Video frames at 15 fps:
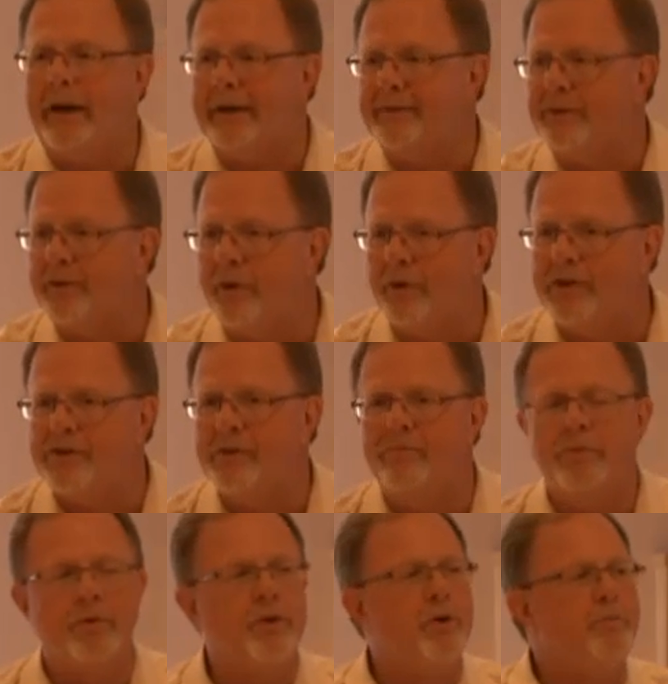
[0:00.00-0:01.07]
a
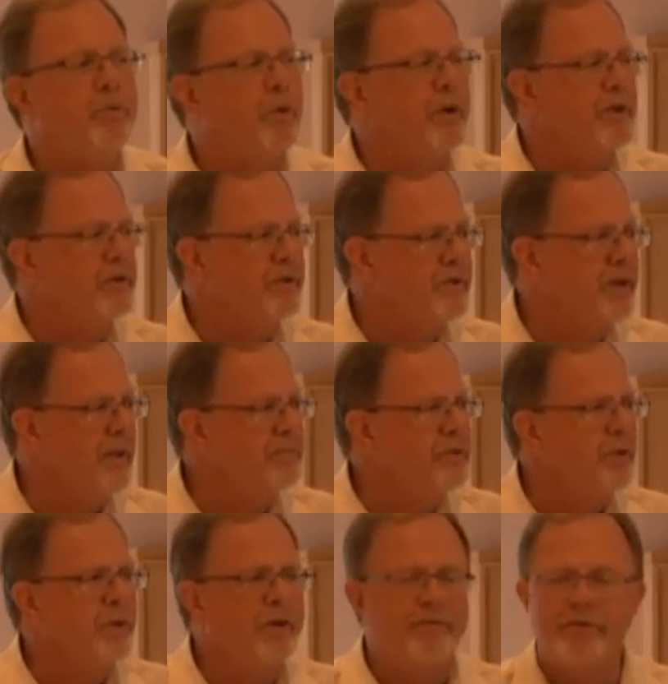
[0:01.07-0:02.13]
tourism group or some
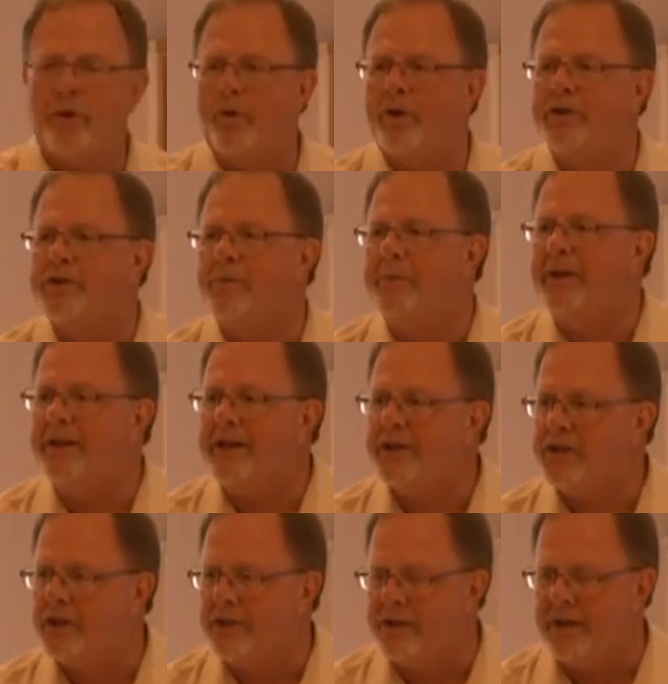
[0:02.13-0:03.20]
sort of tourism
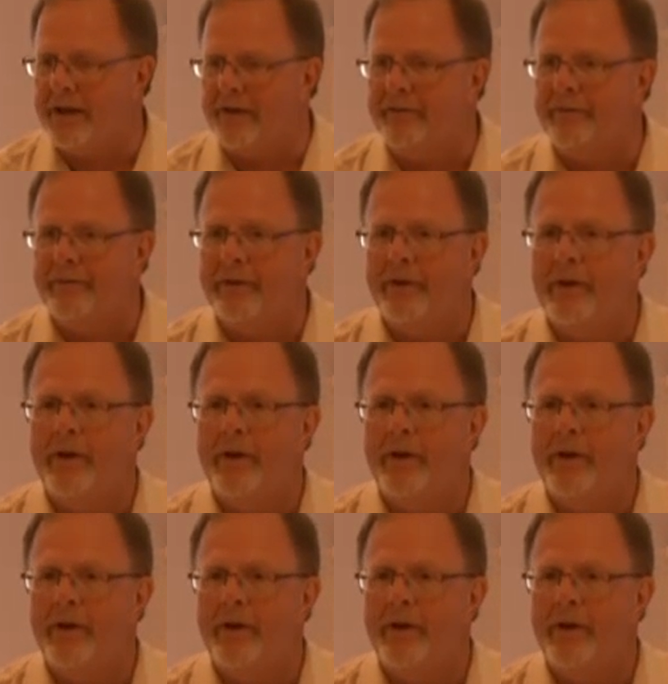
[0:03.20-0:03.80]
initiative